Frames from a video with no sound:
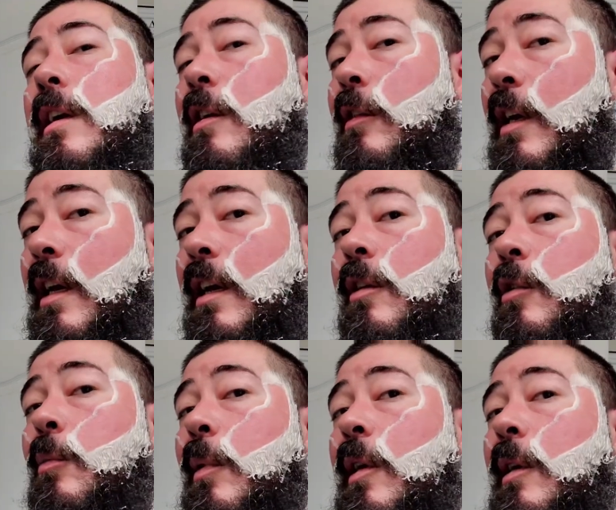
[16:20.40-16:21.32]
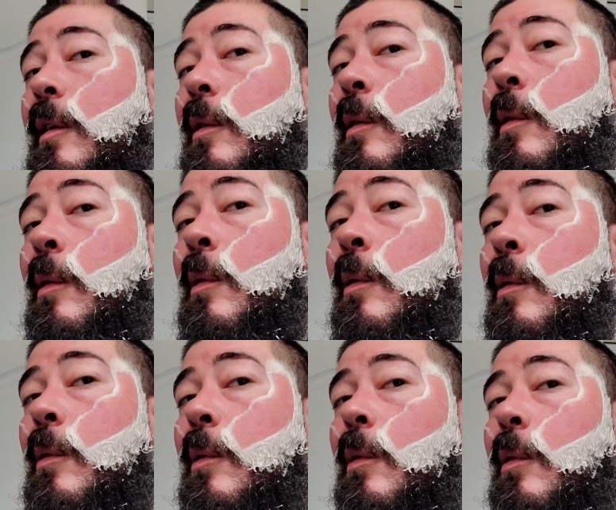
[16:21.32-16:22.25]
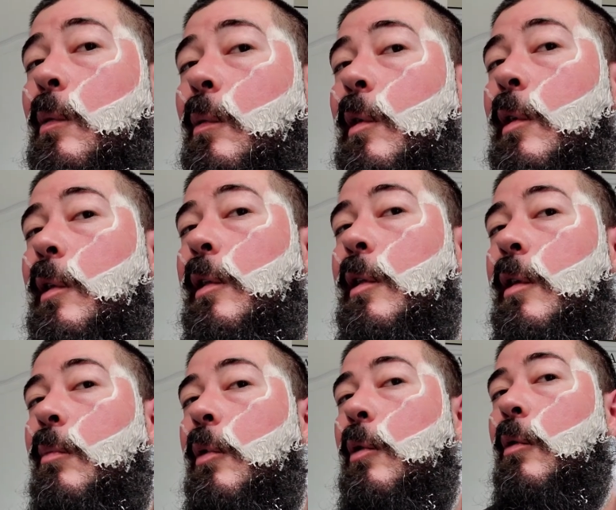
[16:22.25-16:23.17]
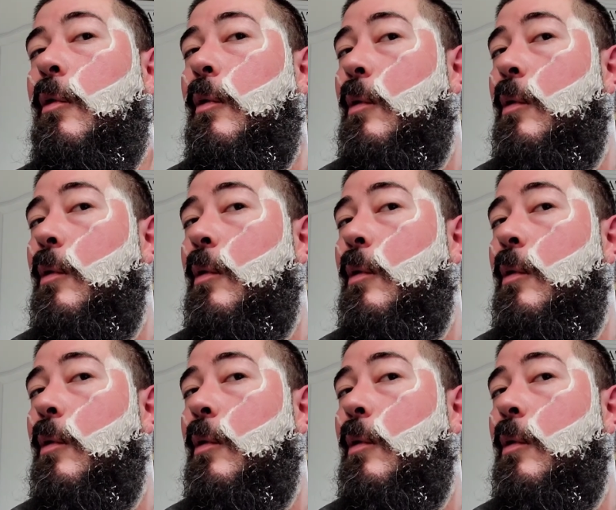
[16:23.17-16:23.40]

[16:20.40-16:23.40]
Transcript: on the handle, but really they're both